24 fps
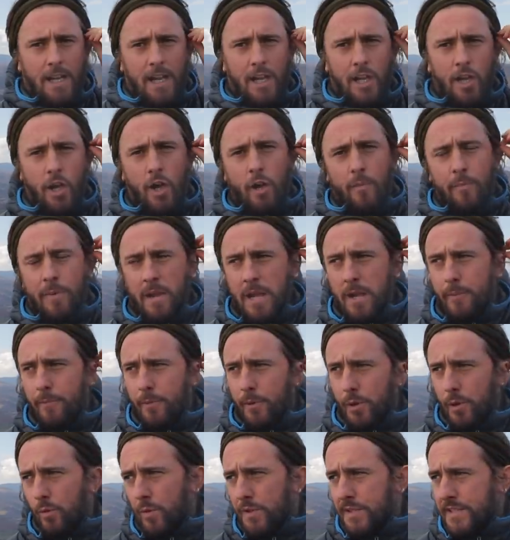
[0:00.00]
A lot of
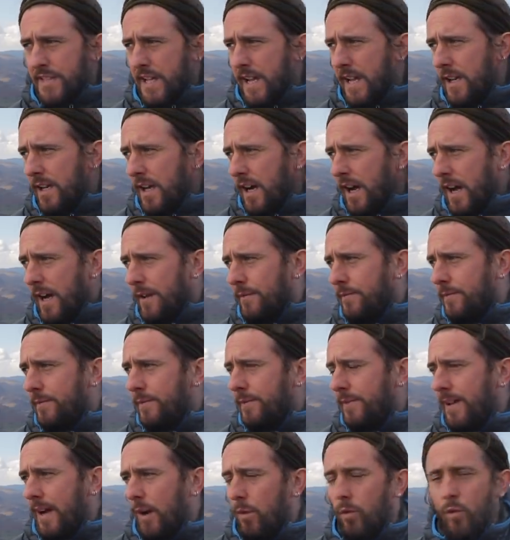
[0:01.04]
people were saying, I
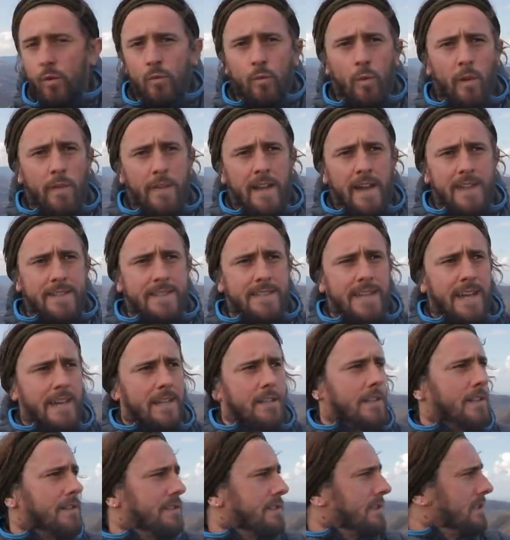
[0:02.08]
wouldn't want that tent
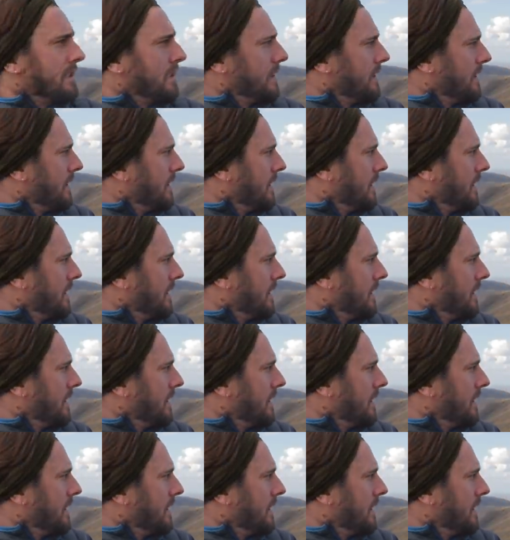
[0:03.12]
because,